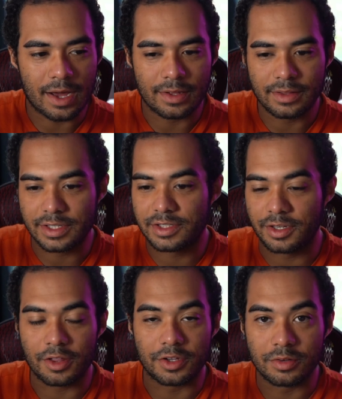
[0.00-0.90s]
This is
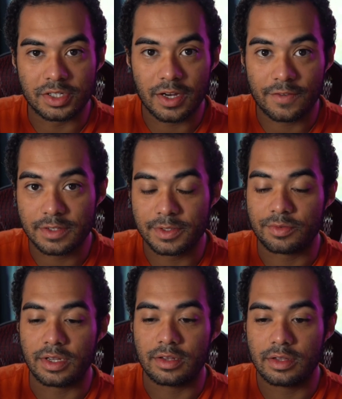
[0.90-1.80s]
another huge difference
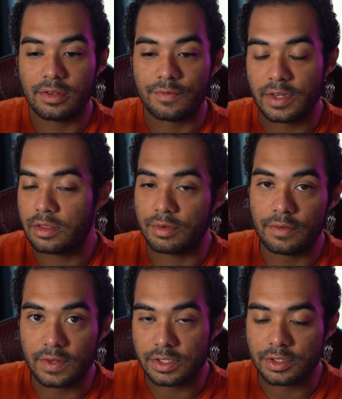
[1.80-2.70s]
between V3
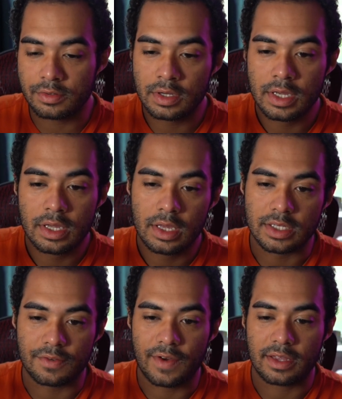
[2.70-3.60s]
and V2,
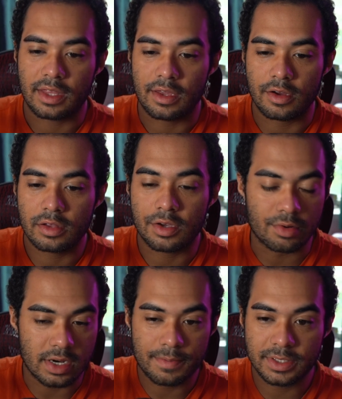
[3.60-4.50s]
is the fact that your
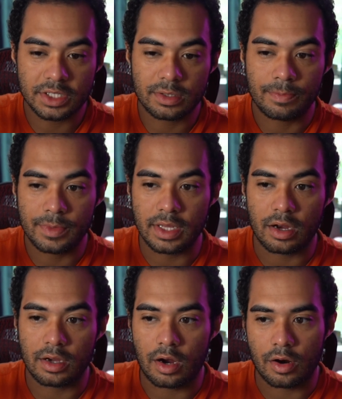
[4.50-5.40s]
liquidity position
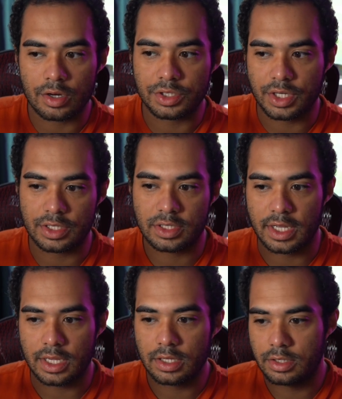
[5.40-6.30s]
aren't just
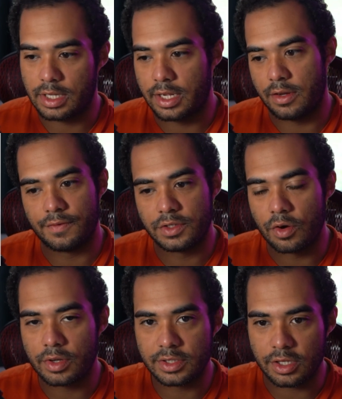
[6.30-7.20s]
like kind of
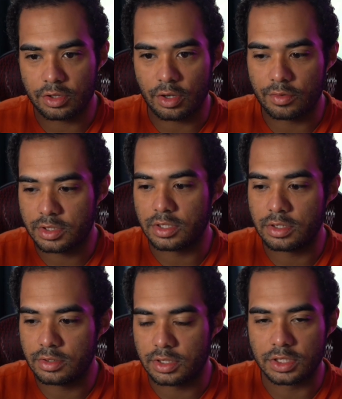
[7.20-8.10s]
tokens that you throw into
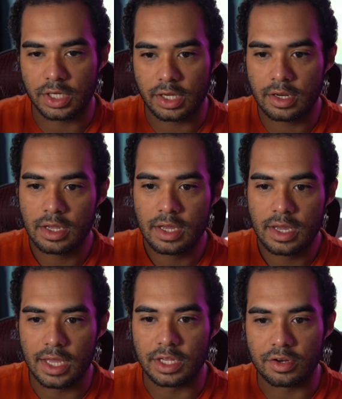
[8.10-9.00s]
the chain, and then you're